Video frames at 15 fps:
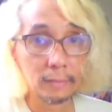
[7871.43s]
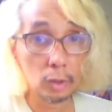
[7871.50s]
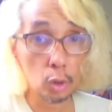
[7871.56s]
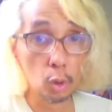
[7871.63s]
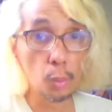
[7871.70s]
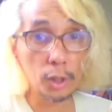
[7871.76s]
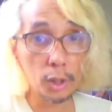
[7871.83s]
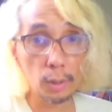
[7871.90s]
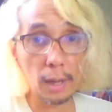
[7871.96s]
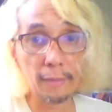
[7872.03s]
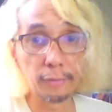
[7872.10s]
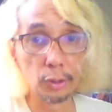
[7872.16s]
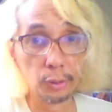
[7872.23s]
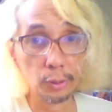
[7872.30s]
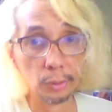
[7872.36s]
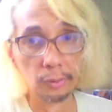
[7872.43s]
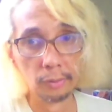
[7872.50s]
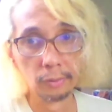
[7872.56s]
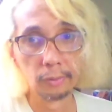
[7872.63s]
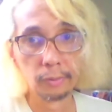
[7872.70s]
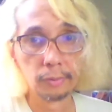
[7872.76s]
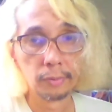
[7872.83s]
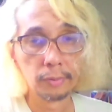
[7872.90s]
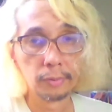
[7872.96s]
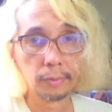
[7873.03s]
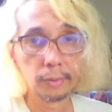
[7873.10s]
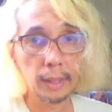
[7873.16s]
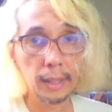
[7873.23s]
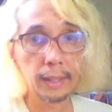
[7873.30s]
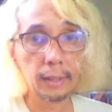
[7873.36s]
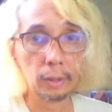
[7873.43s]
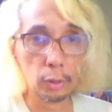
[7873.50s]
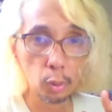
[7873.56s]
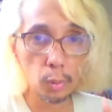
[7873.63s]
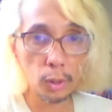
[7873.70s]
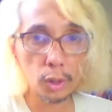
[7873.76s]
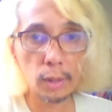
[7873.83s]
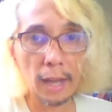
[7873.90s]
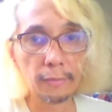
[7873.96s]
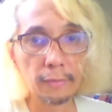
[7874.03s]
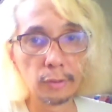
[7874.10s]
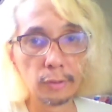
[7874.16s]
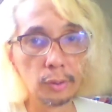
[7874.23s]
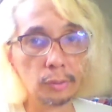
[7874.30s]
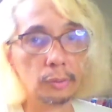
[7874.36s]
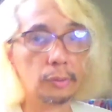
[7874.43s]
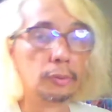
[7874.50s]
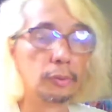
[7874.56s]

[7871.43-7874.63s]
do what you have to do. Do what you have to do.